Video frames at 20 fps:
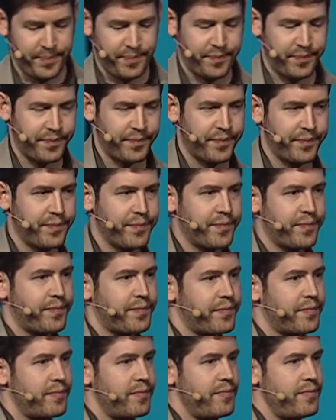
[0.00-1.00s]

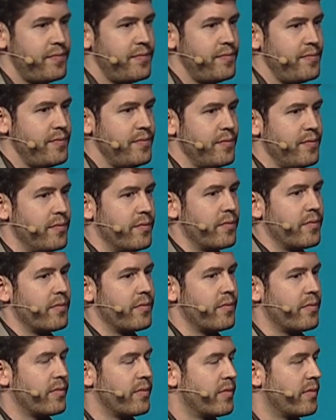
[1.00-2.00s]

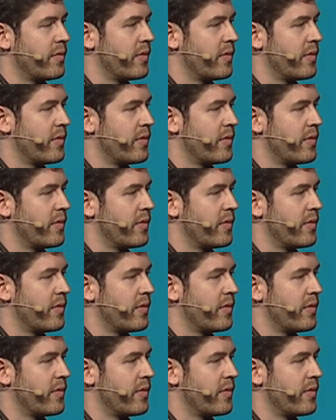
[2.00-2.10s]
(no one is talking)